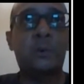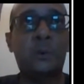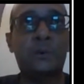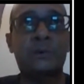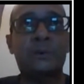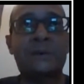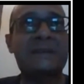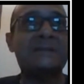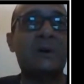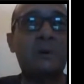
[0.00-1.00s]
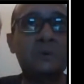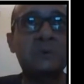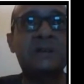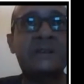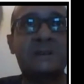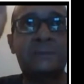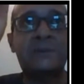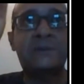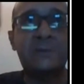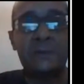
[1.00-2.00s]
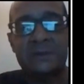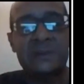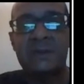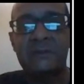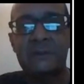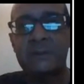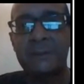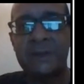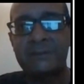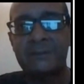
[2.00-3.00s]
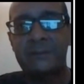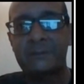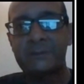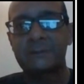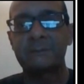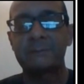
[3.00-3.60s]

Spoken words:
quarter is only going to be a good thing for the Panthers.